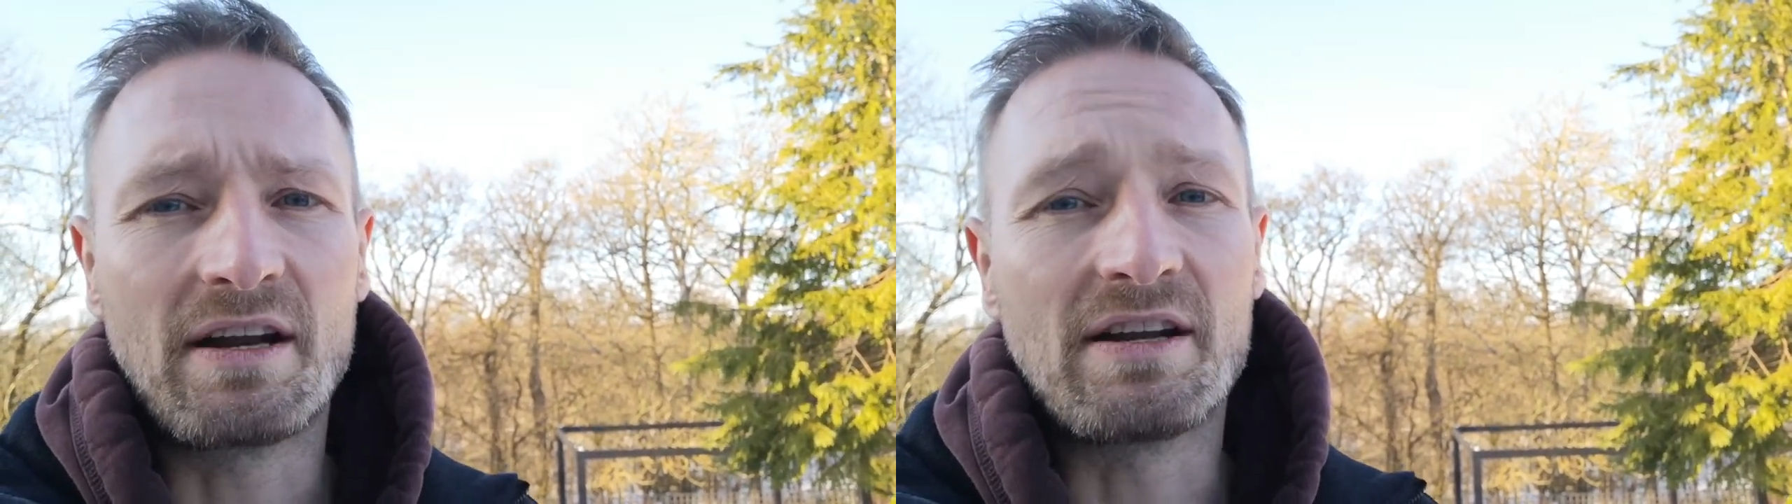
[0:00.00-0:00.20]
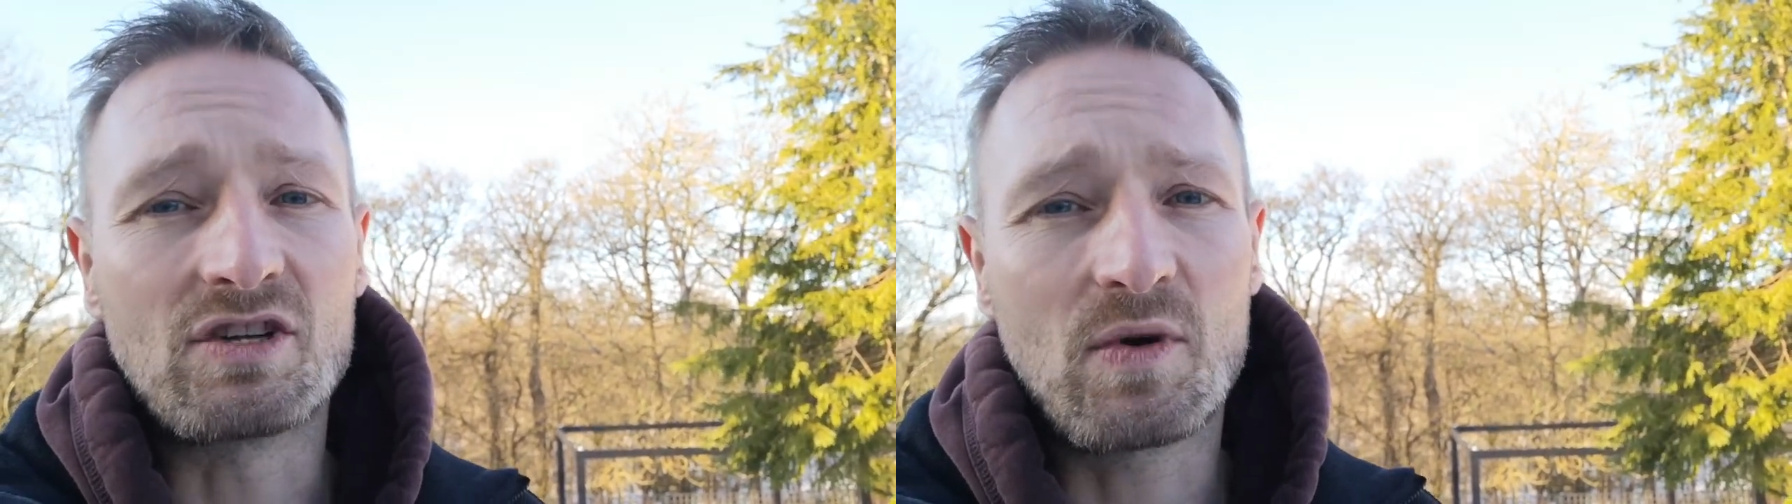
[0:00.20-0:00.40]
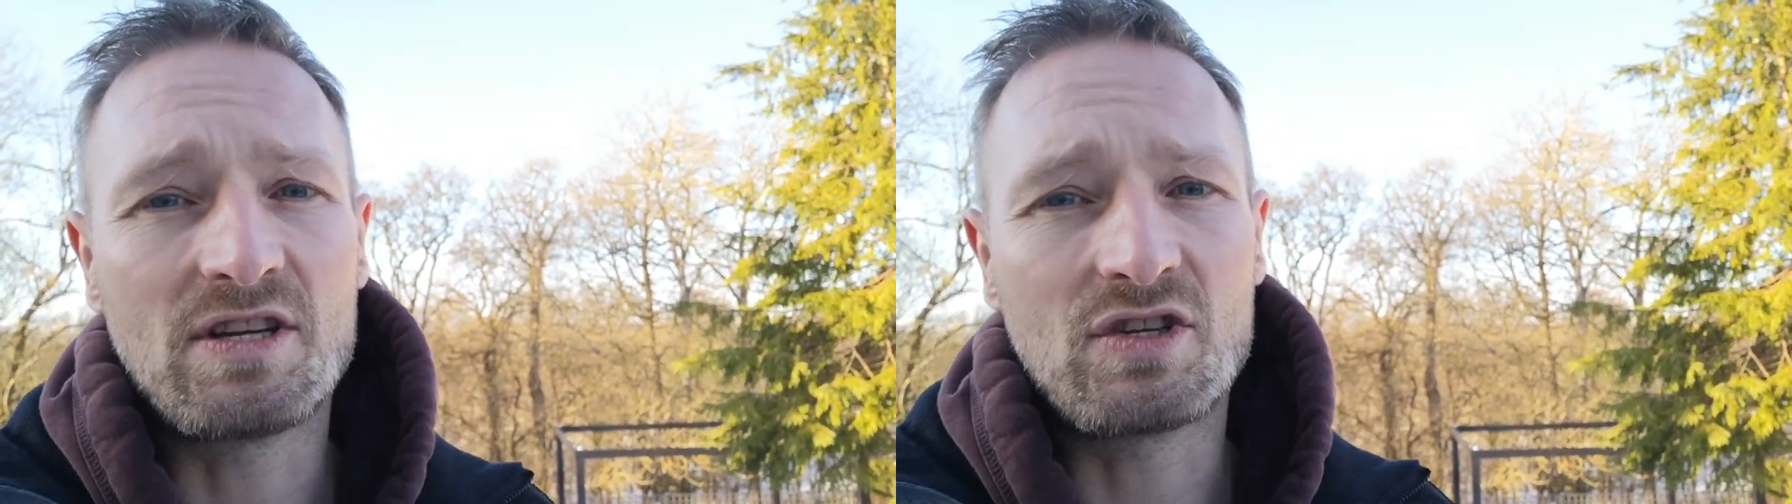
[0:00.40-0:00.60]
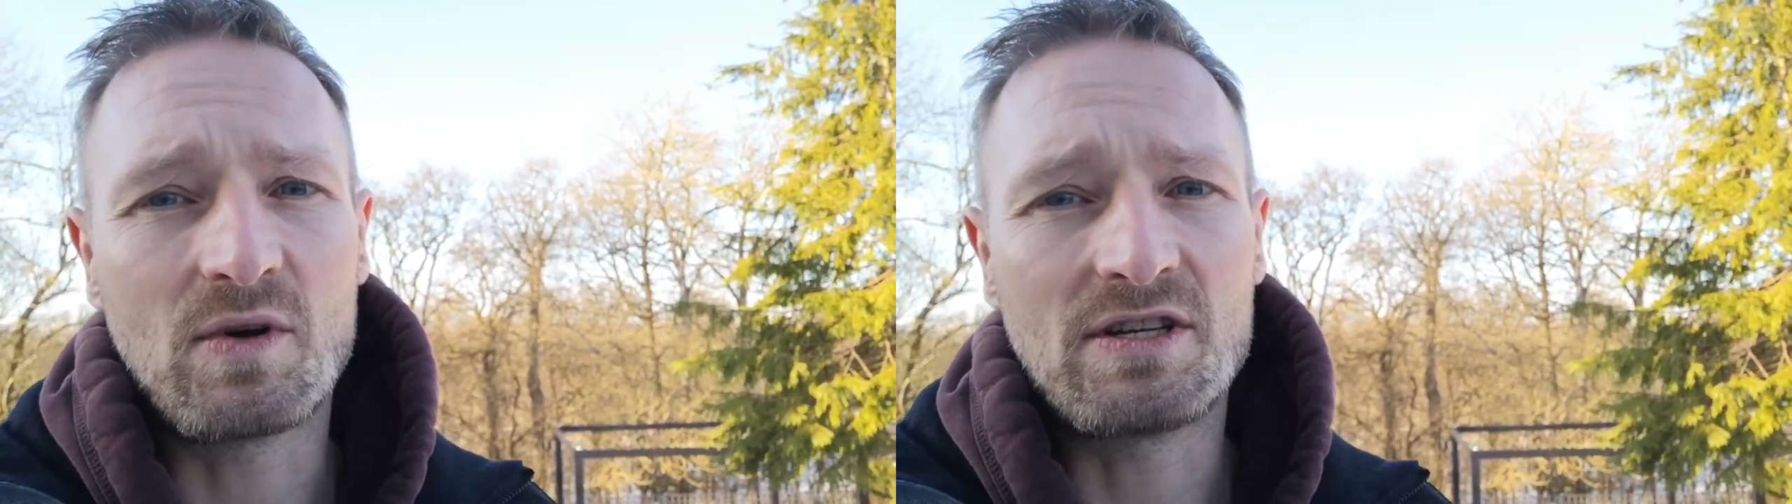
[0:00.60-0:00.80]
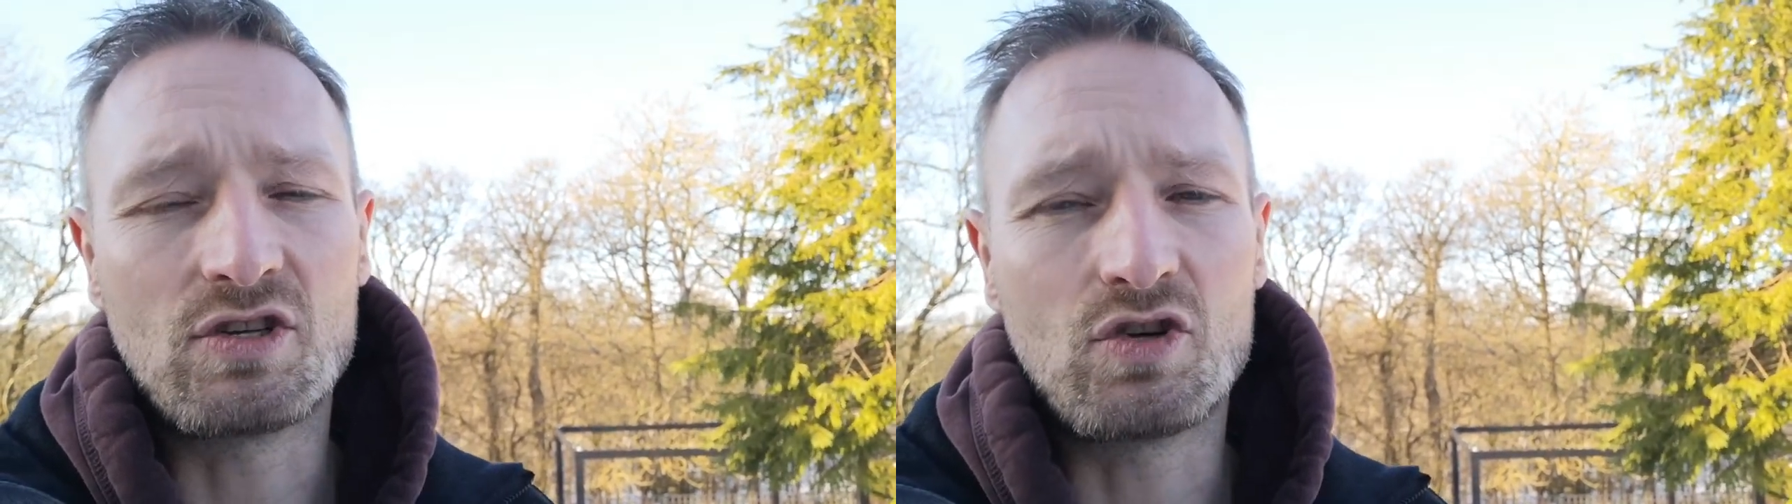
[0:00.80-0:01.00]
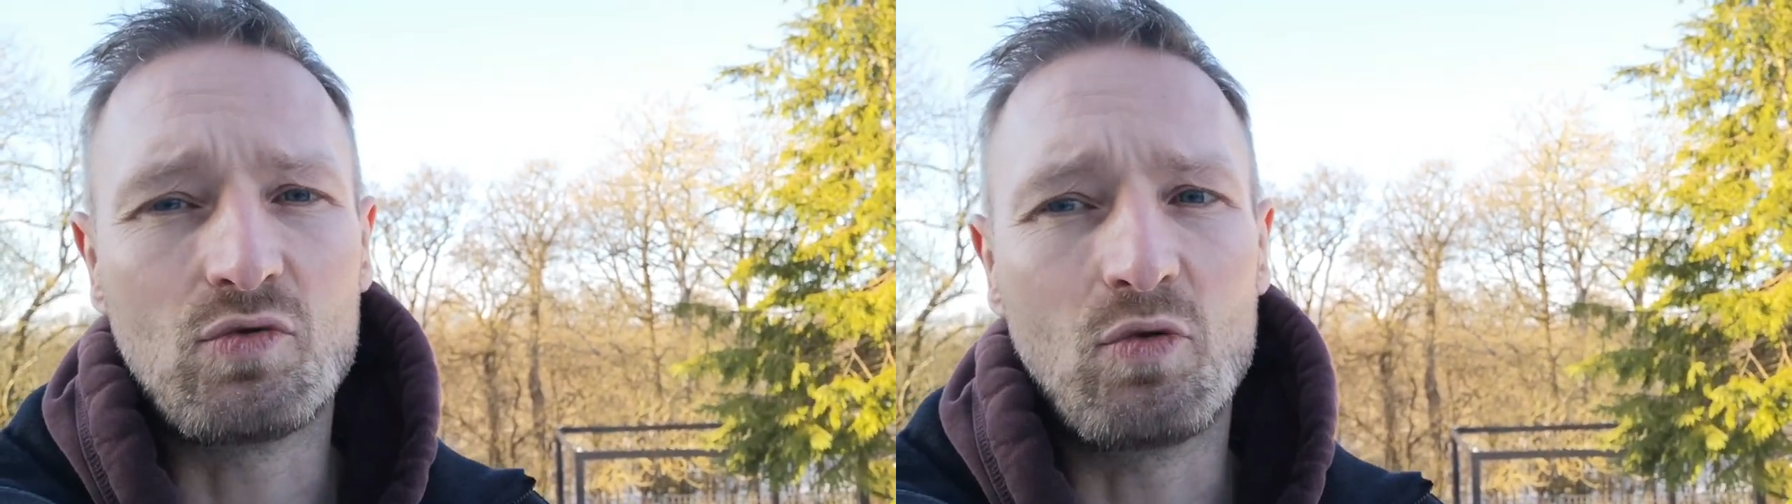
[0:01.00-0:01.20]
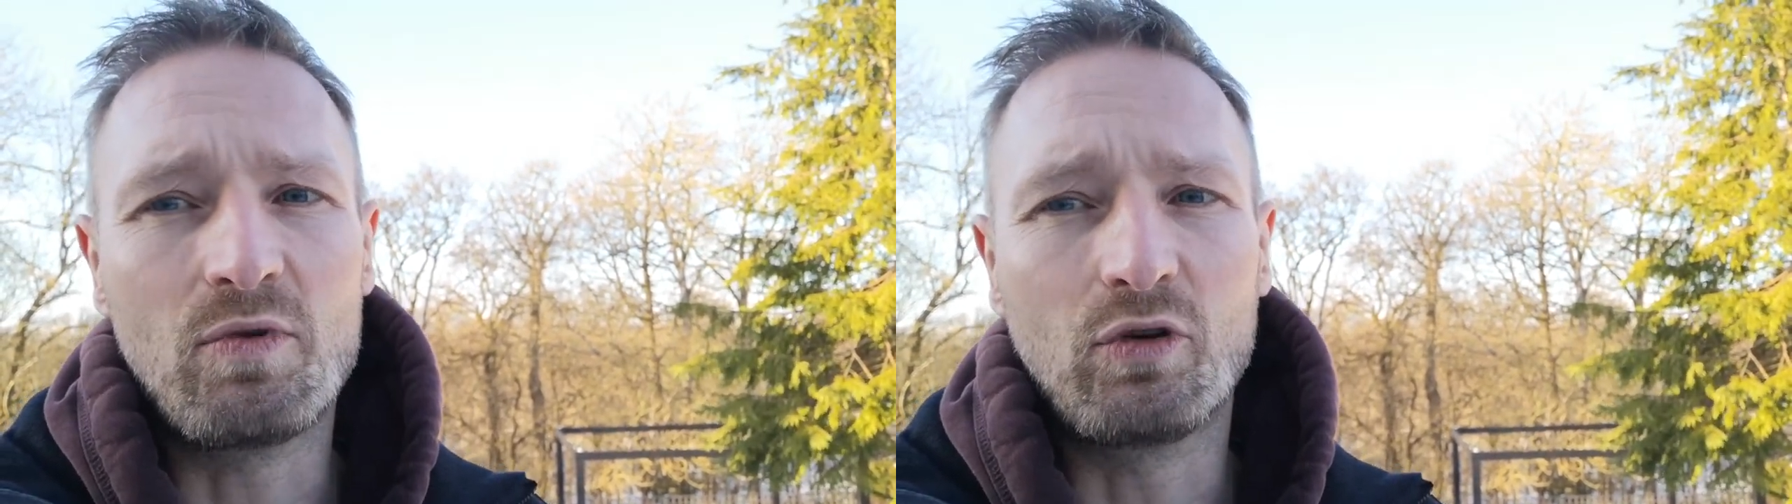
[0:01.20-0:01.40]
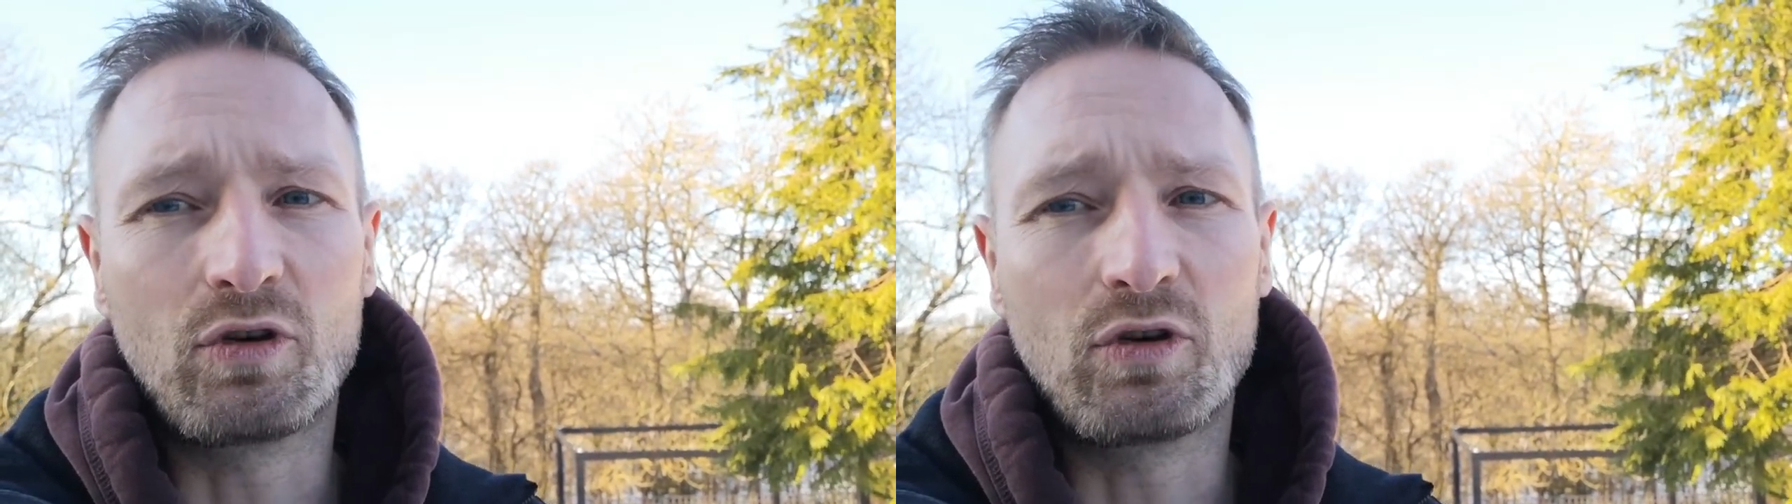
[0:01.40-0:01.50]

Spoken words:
and in 2022 we'll be